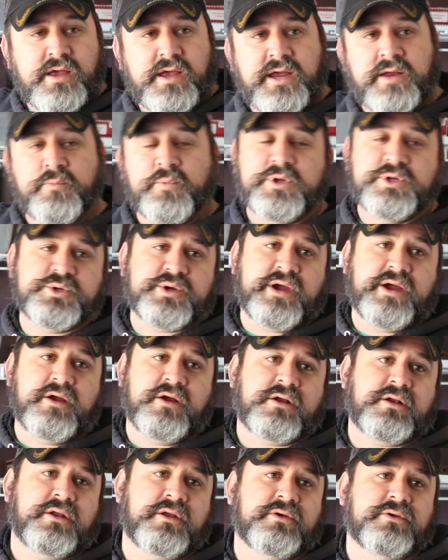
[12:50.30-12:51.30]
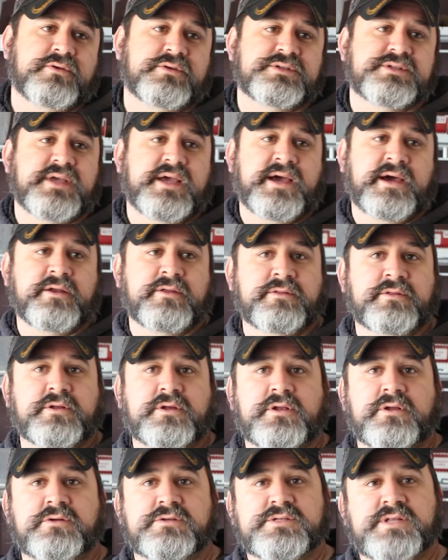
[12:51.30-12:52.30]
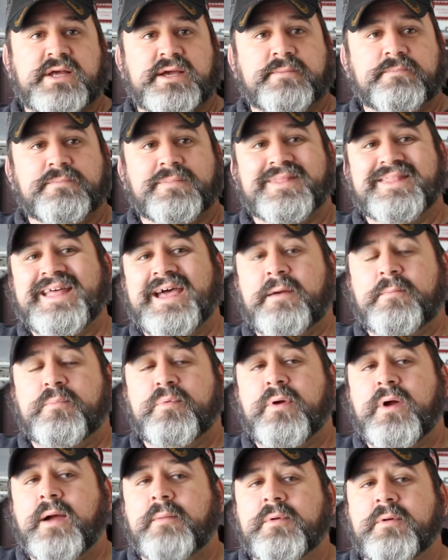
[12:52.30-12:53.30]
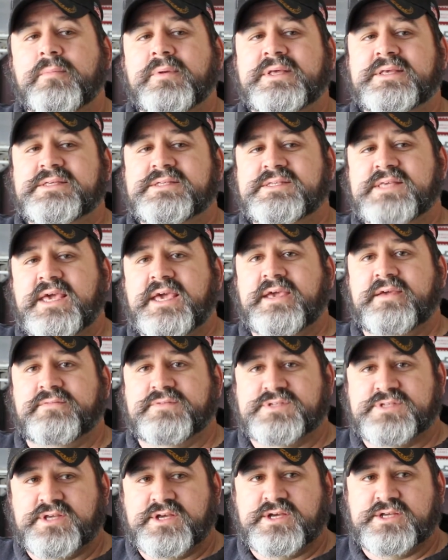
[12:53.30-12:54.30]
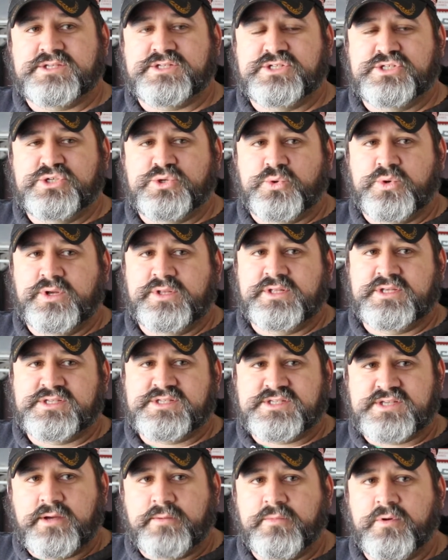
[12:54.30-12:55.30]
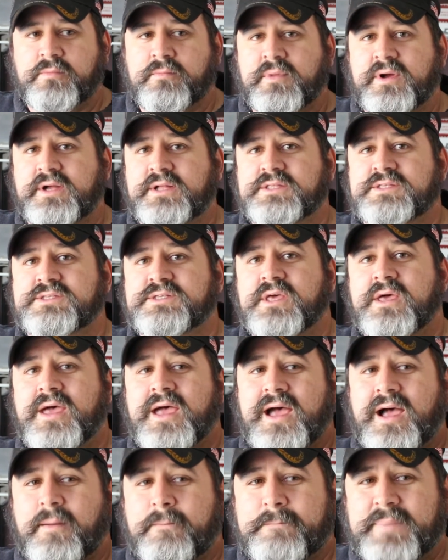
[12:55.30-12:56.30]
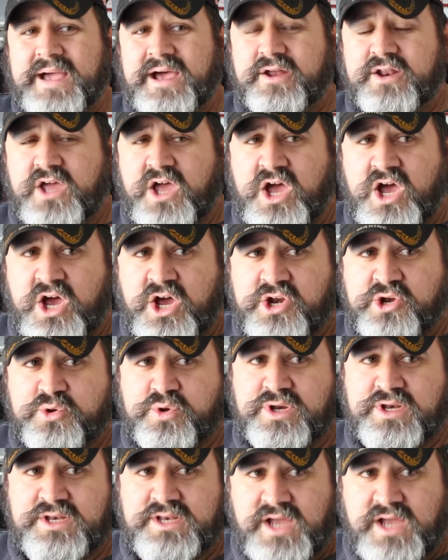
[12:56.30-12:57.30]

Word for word: and we dry our clothes out on the clothesline. That probably saves us during the summer months about $100,